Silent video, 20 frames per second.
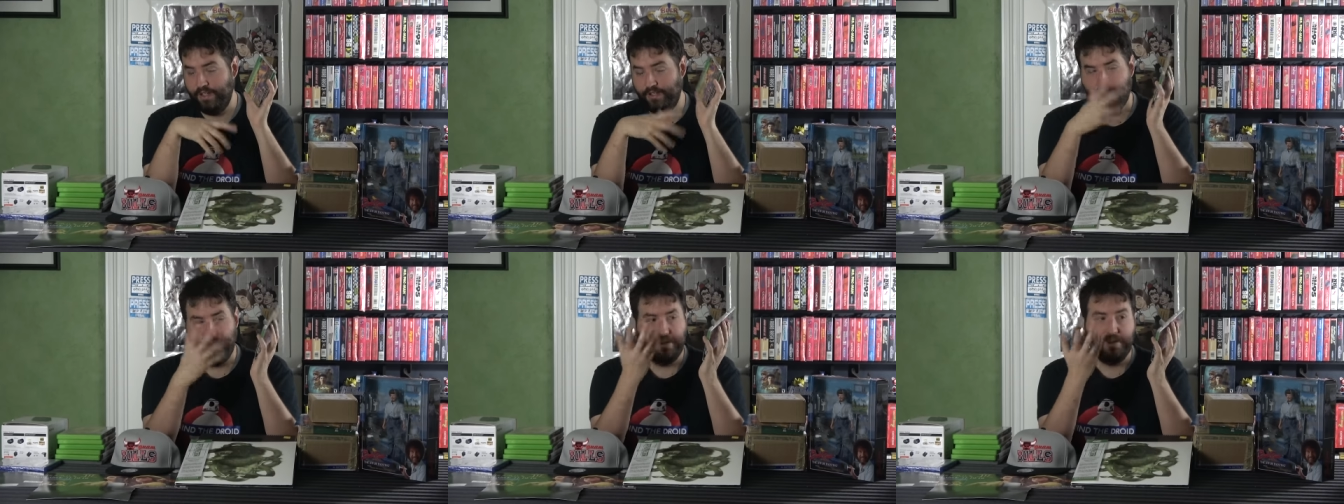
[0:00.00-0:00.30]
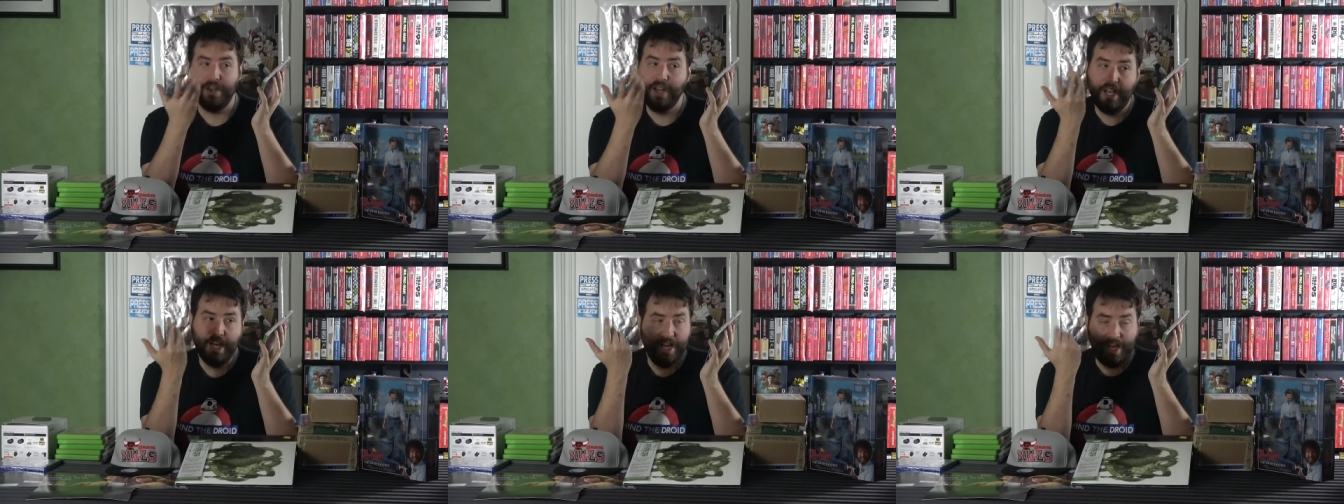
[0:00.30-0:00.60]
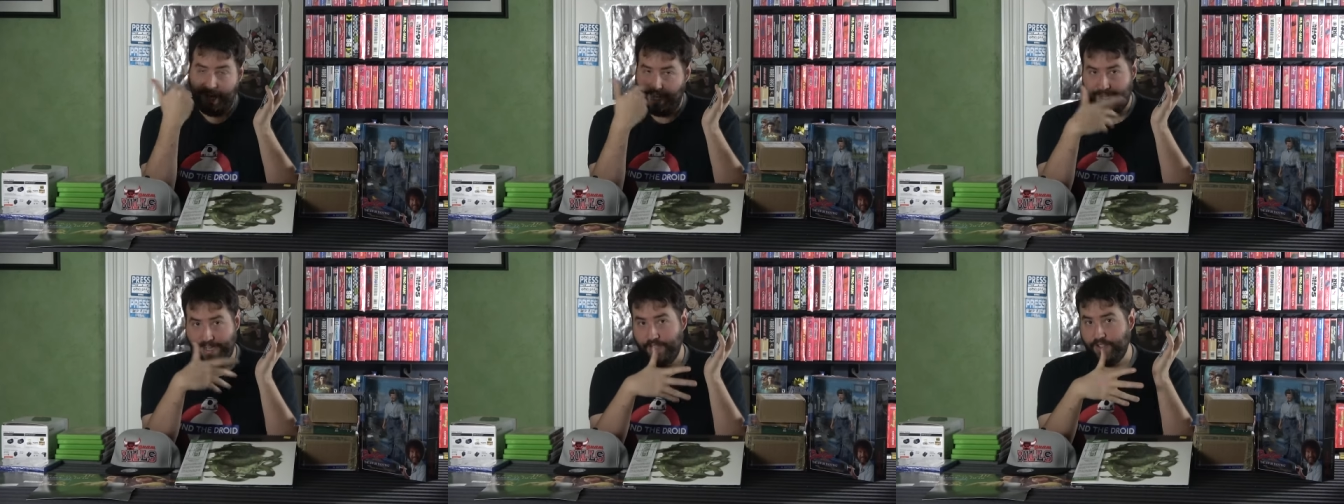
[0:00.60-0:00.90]
So
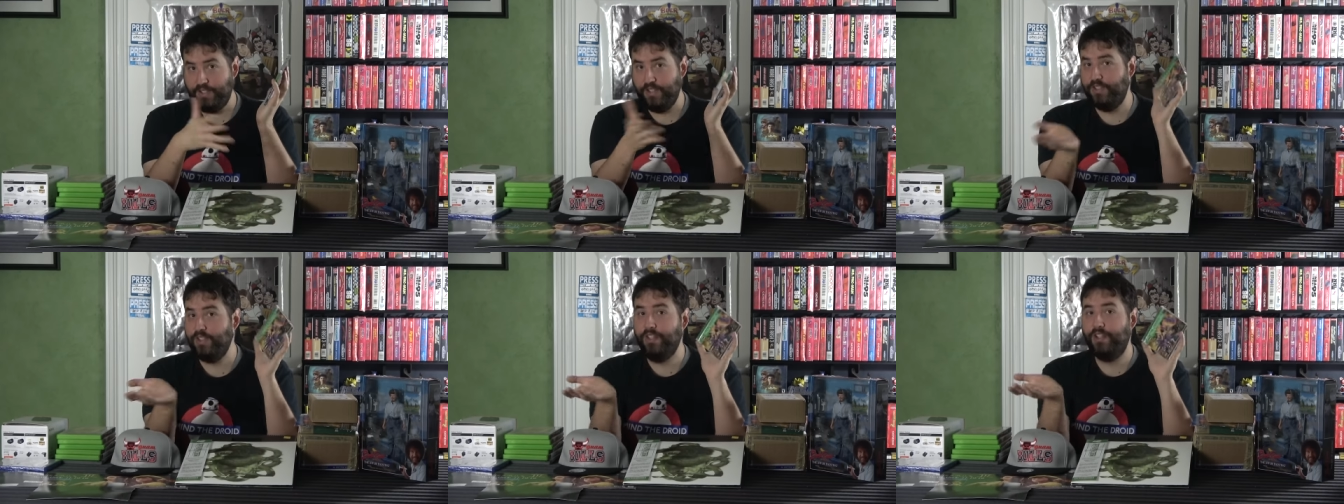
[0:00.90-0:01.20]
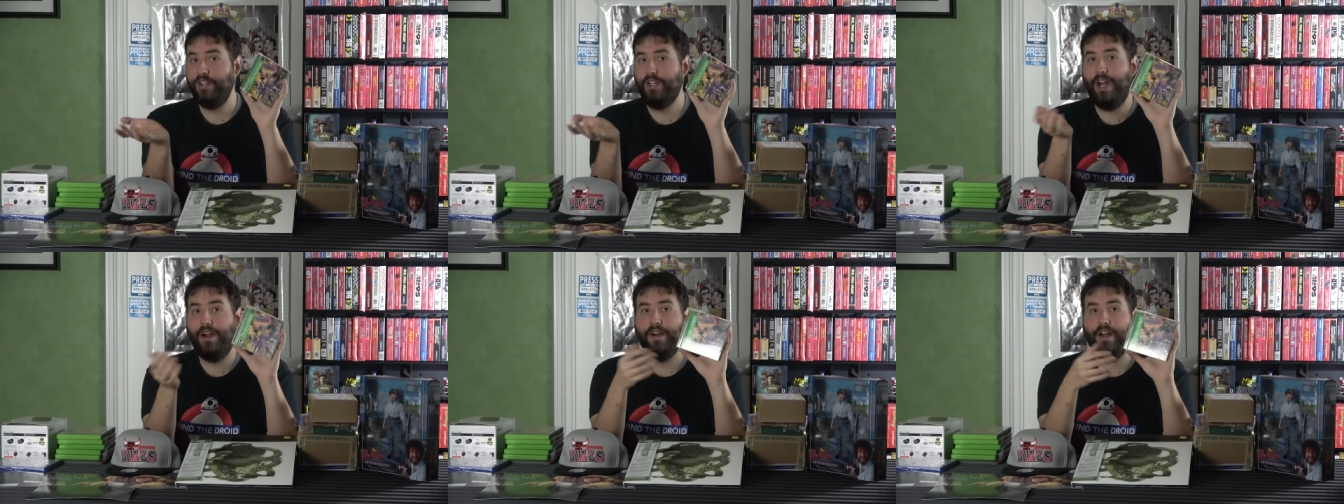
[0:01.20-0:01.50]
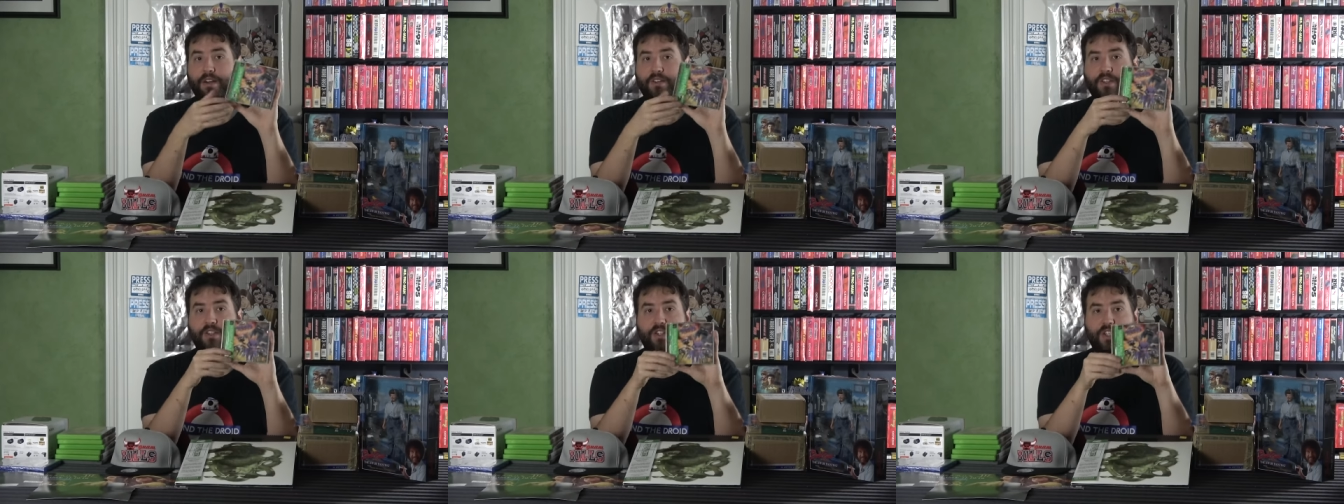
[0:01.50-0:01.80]
I guess just a shout
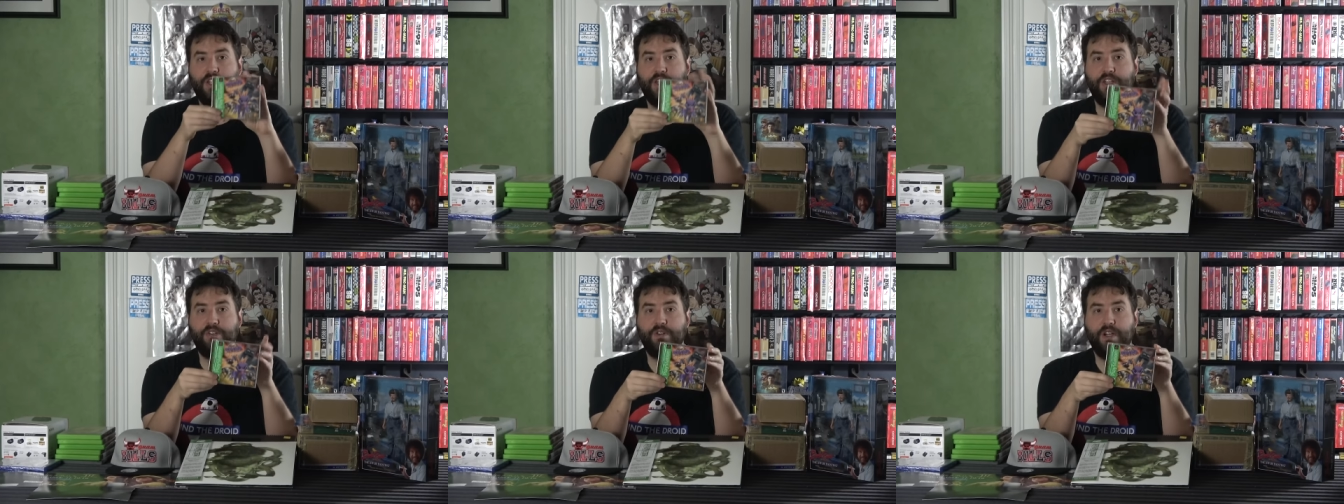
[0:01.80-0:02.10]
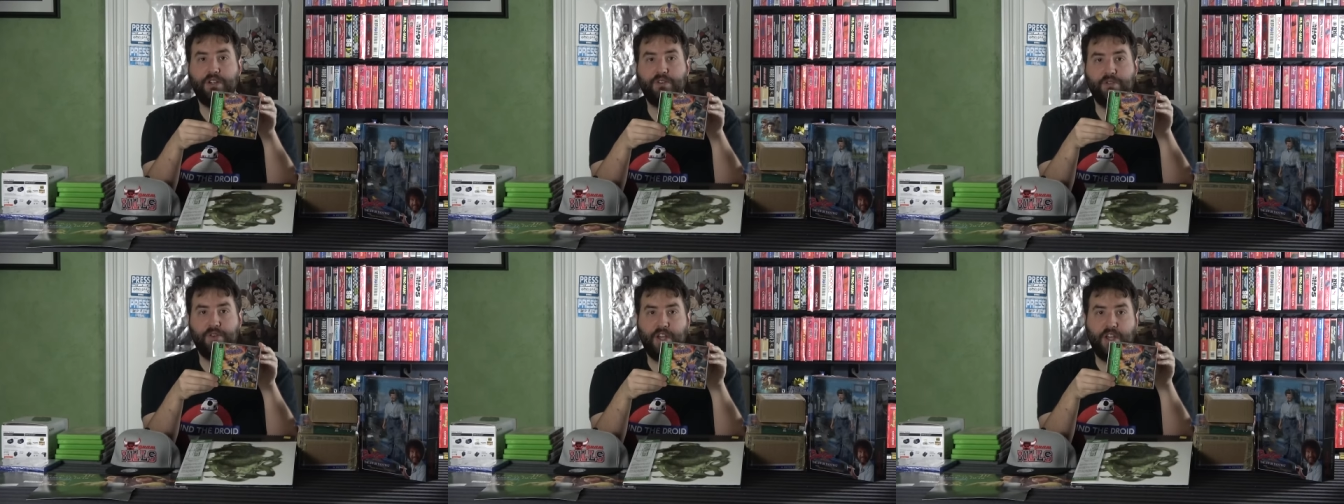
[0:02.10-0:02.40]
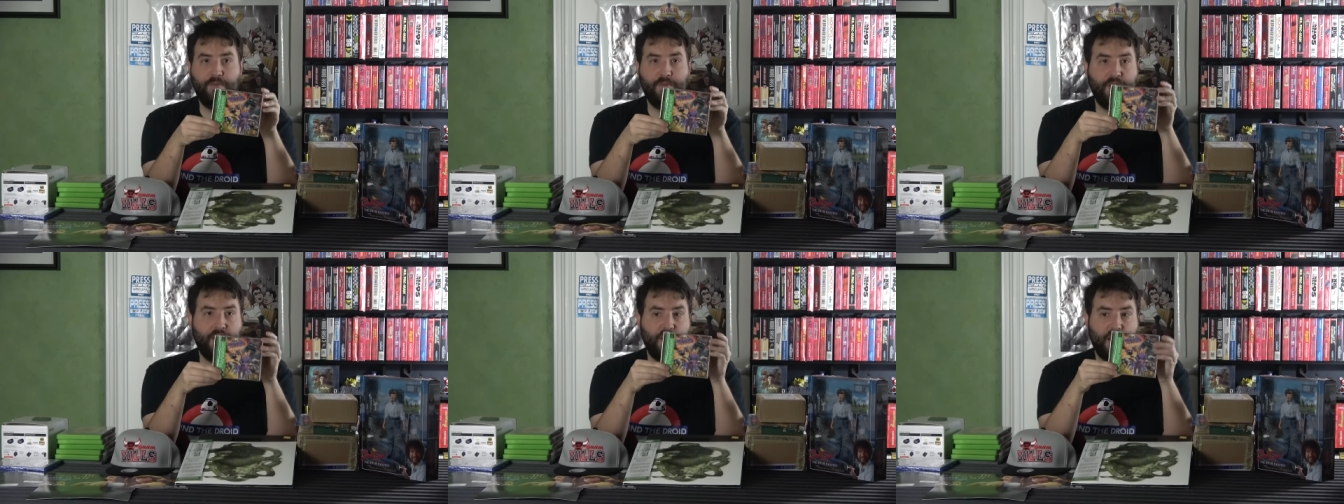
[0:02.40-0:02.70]
out to GG Retro
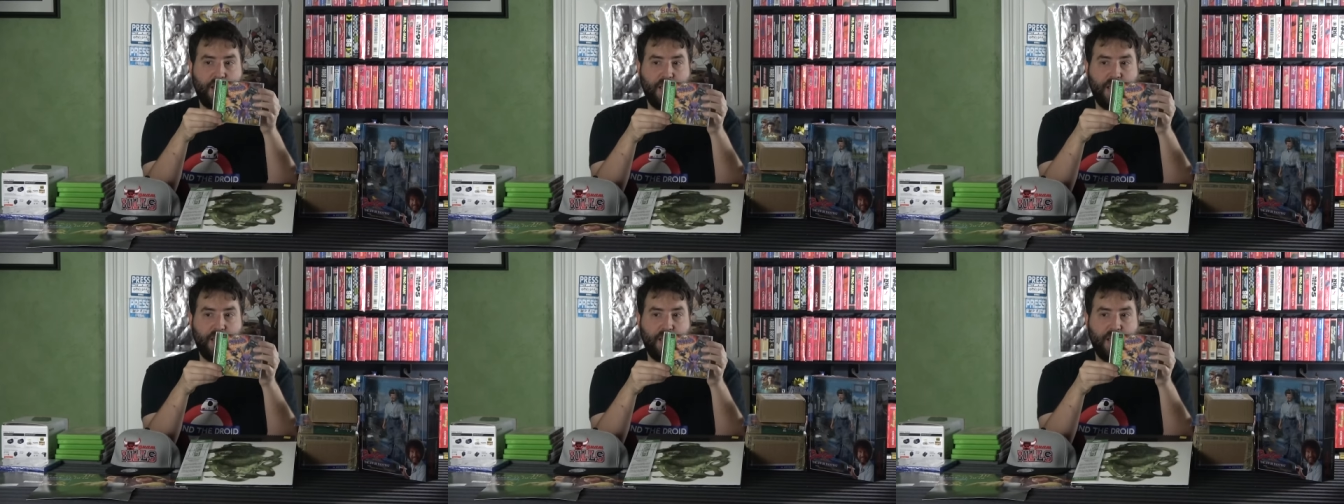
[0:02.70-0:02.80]
Gaming,